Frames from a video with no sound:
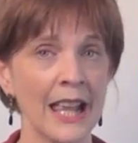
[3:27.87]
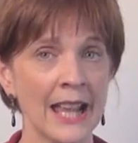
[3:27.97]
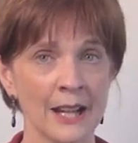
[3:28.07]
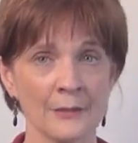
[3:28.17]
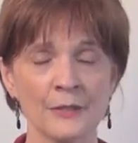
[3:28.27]

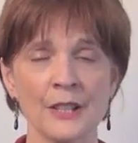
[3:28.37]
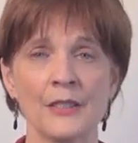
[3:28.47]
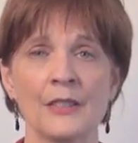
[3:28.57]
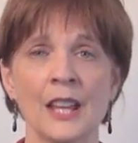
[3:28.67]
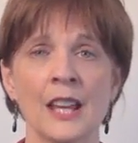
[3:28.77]

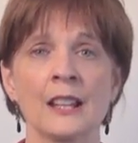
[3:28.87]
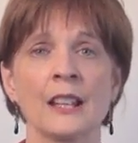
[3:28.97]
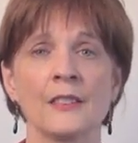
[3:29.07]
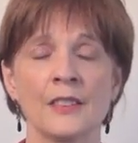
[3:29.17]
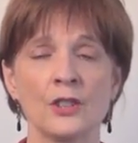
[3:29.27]

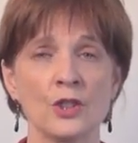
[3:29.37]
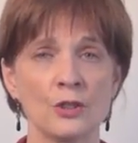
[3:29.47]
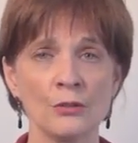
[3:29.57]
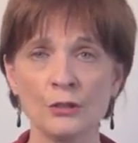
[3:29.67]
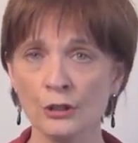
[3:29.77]
Everything
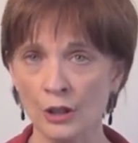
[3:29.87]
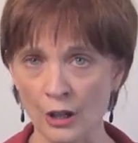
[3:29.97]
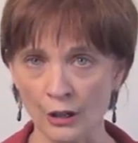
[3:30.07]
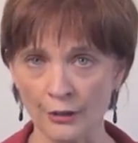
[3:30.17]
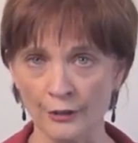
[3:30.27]
that you
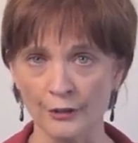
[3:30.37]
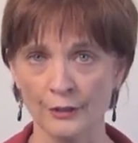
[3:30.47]
learn